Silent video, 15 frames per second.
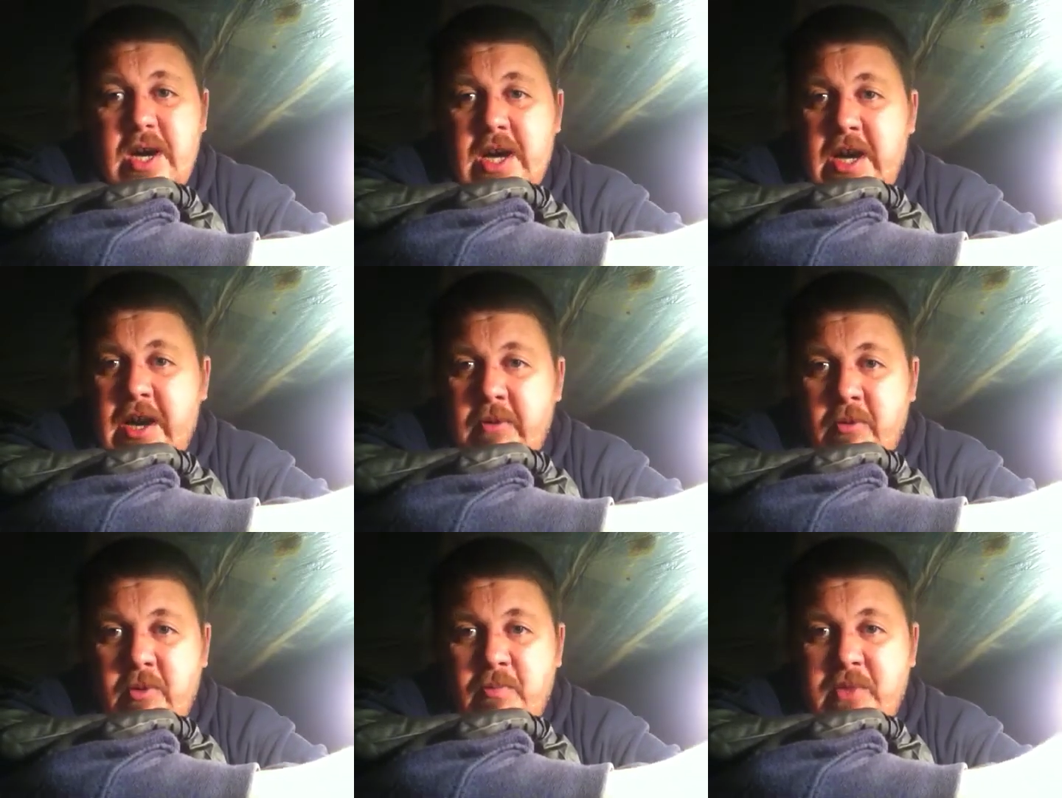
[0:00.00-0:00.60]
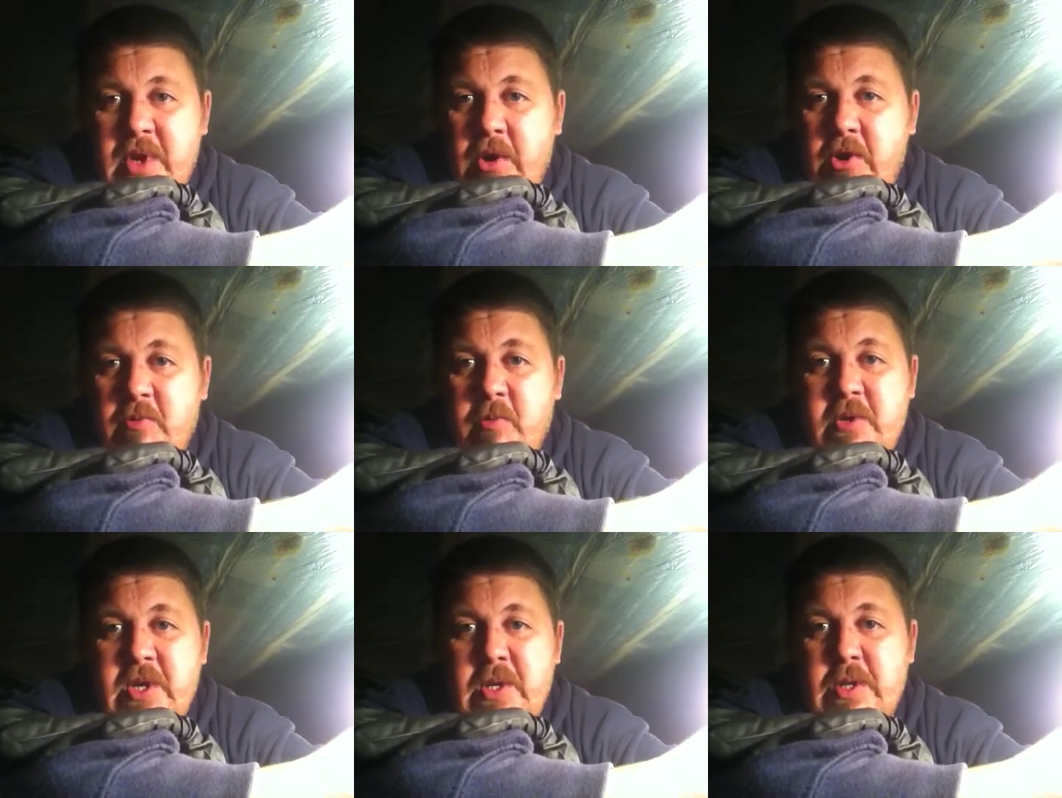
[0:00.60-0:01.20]
I won't be able to
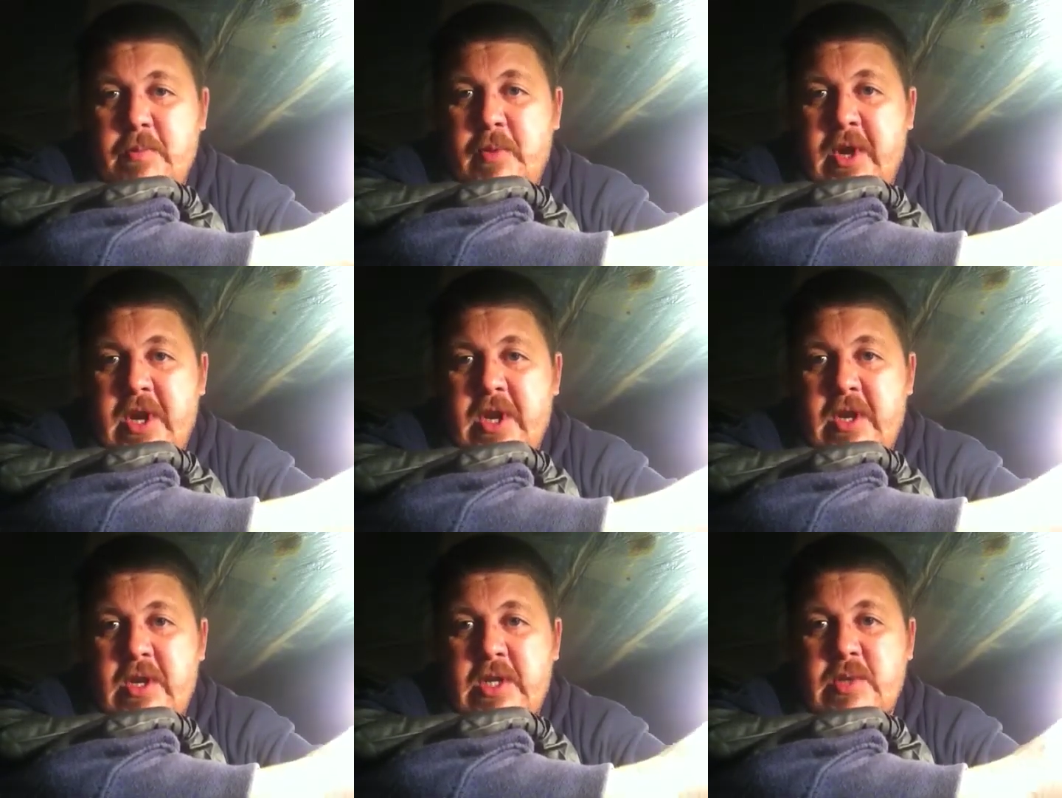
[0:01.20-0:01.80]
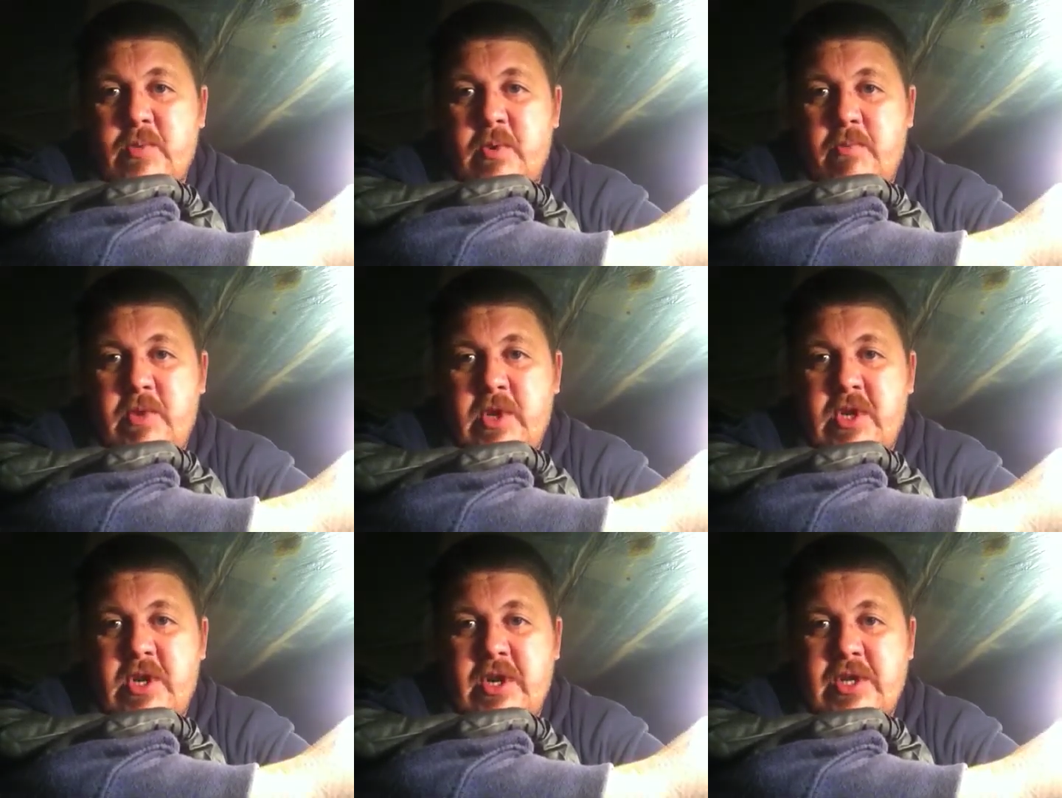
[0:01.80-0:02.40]
participate in this one
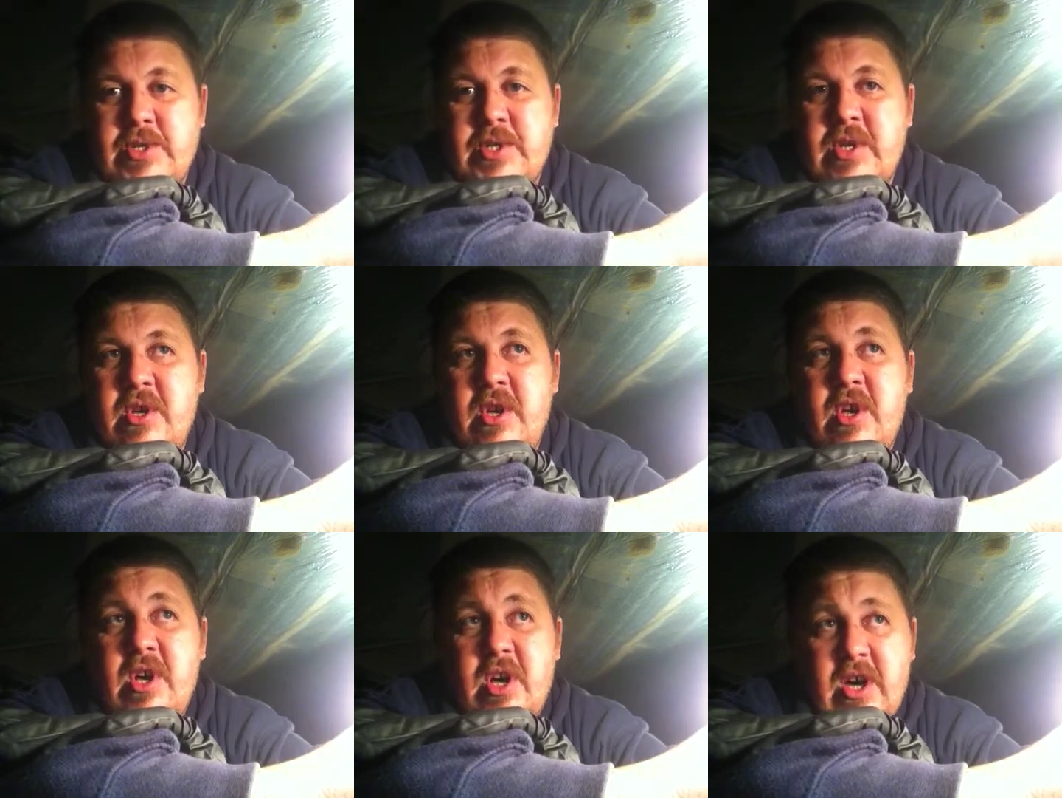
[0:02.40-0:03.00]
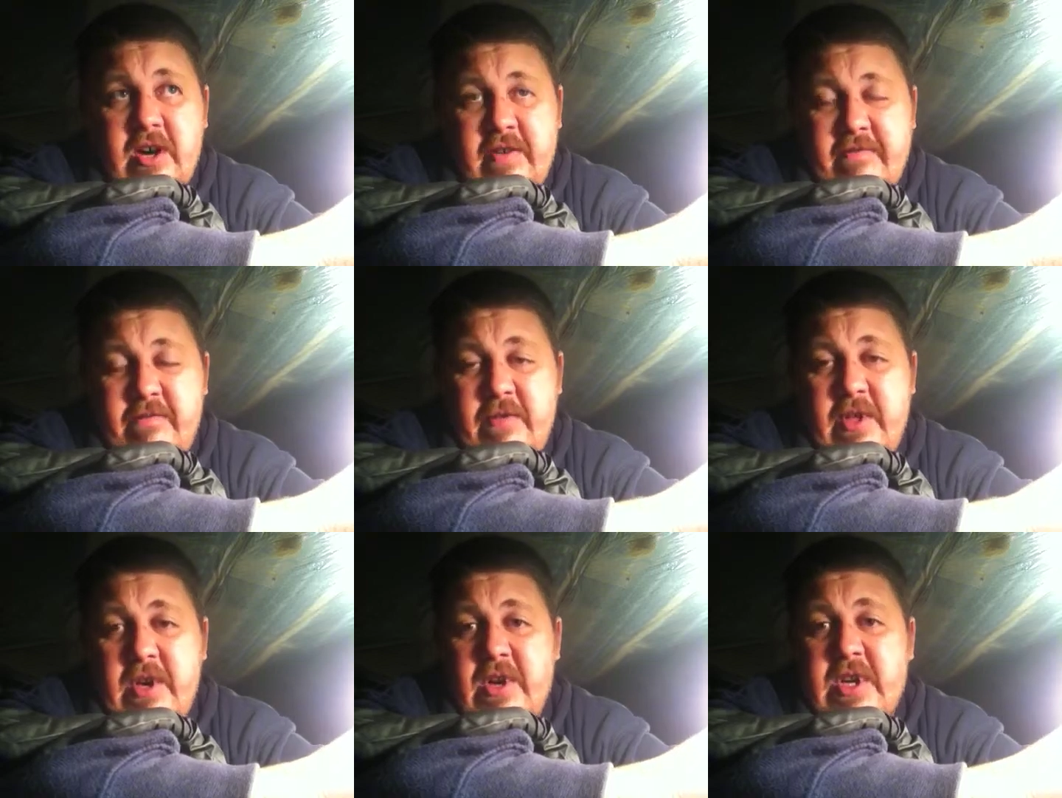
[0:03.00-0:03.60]
because
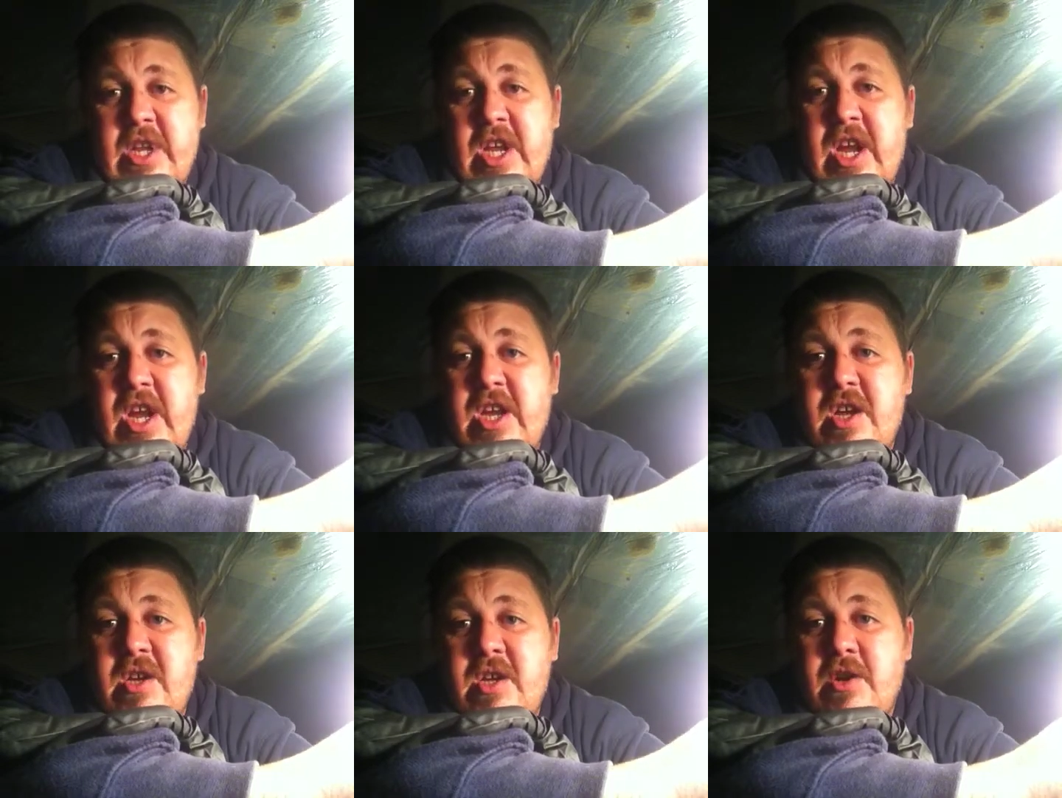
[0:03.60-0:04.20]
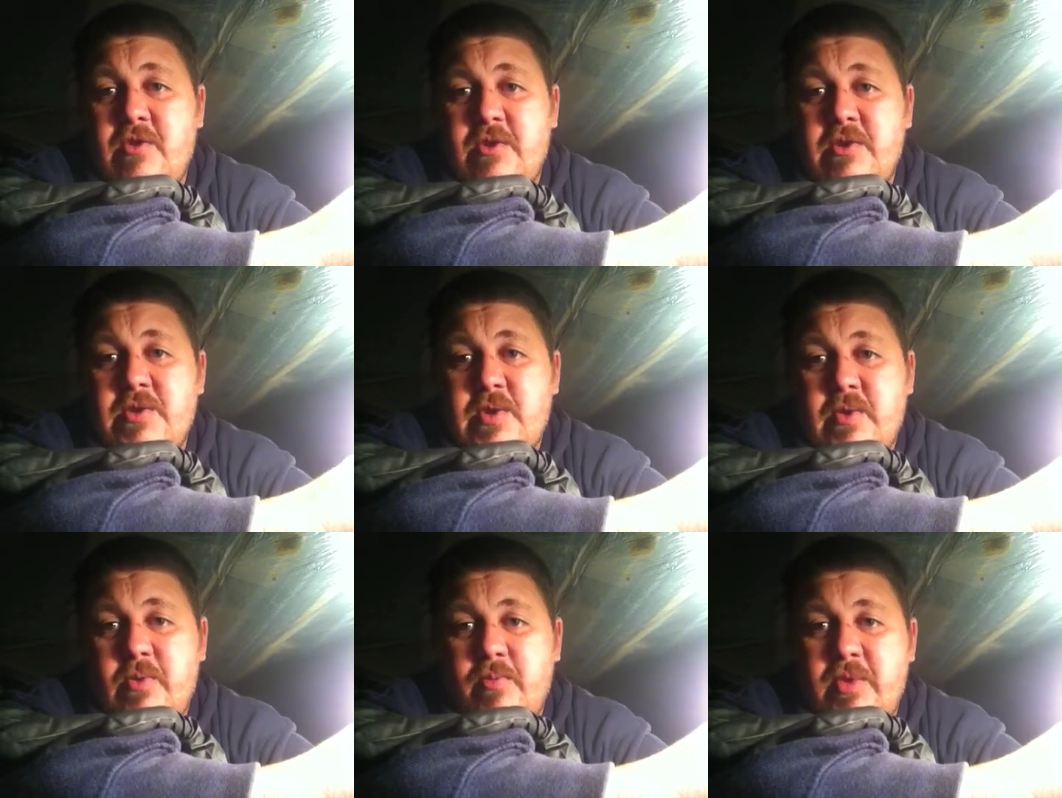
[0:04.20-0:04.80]
of the Canadian
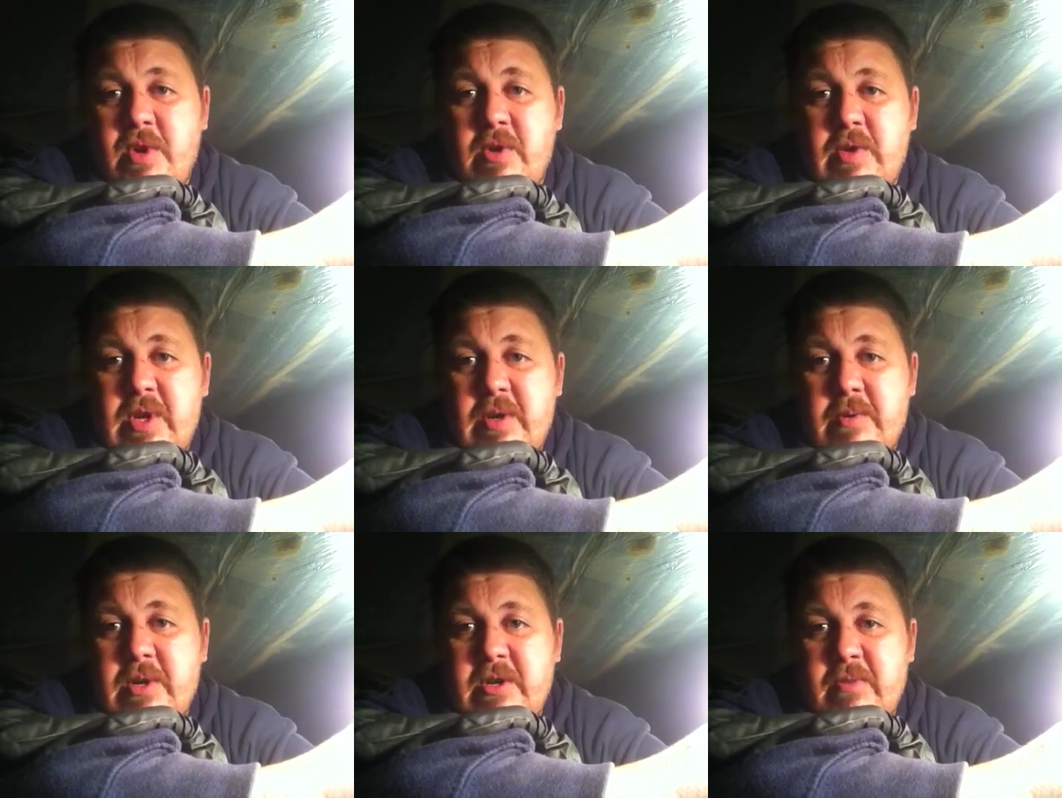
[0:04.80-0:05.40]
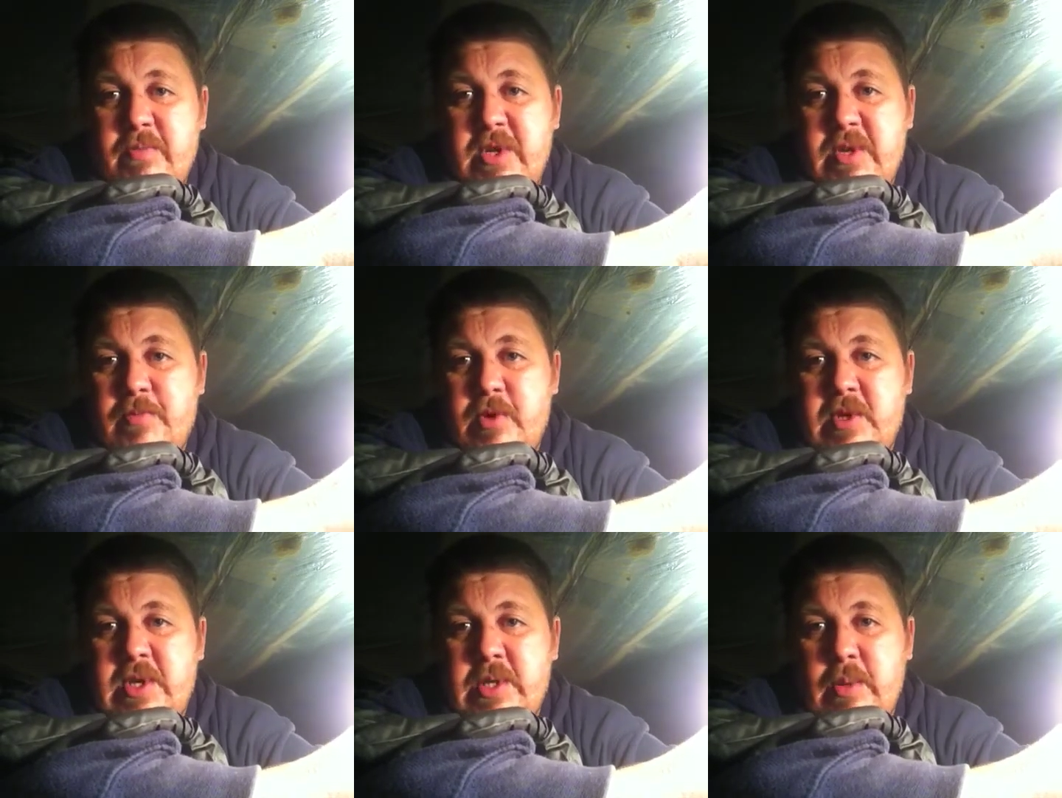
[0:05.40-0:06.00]
Heroes group build that I'm going to be
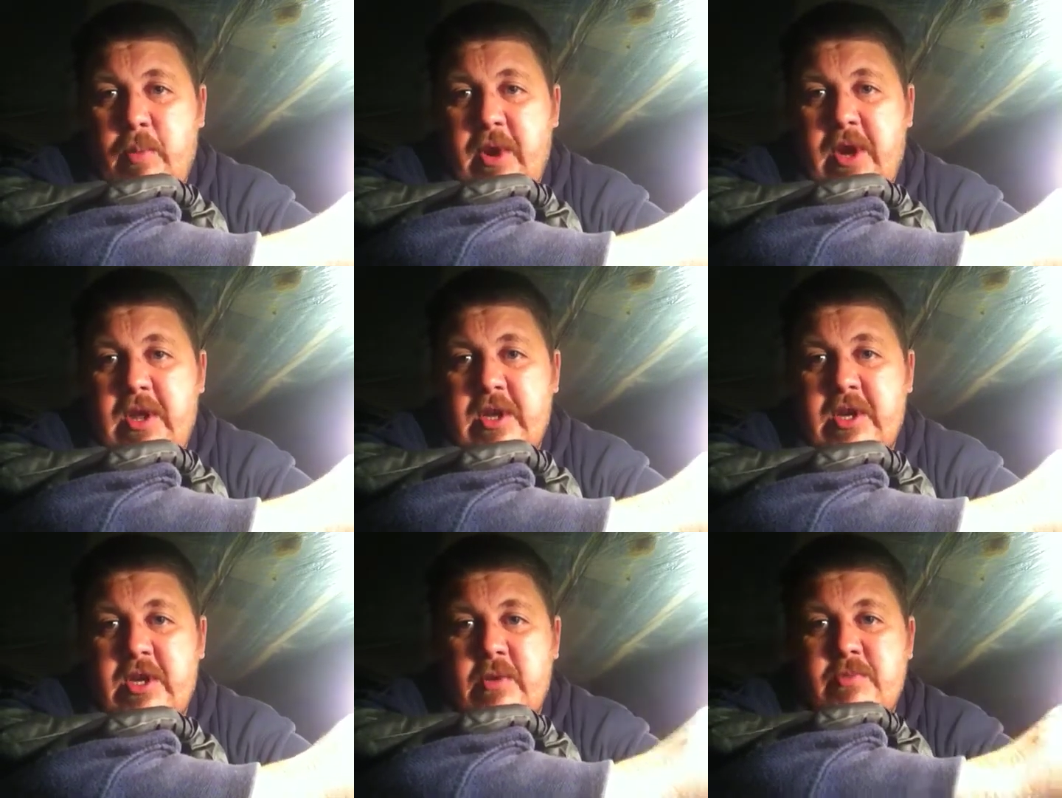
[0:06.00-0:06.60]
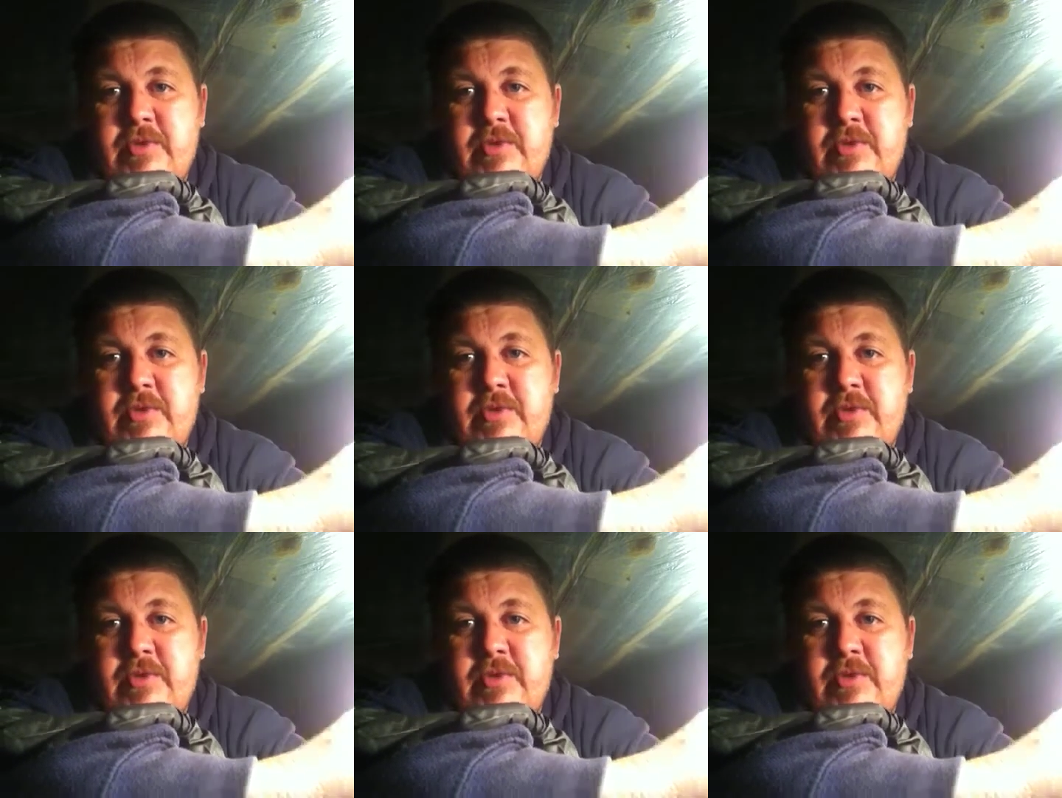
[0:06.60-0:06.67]
participating in.